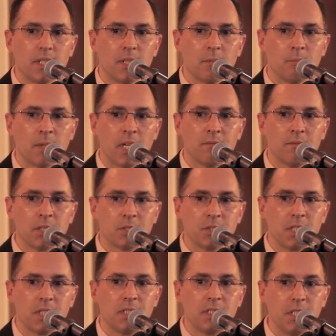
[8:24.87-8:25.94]
my
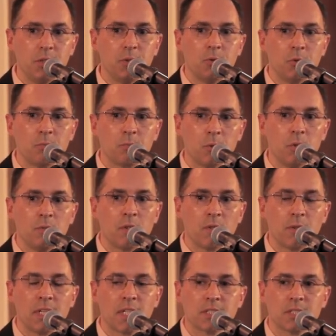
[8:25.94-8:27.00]
functioning continued to improve over
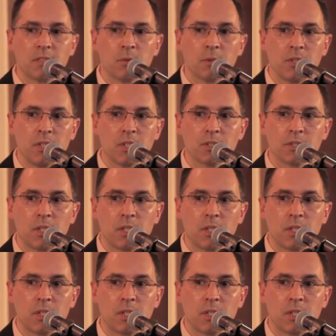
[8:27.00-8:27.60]
the next several years,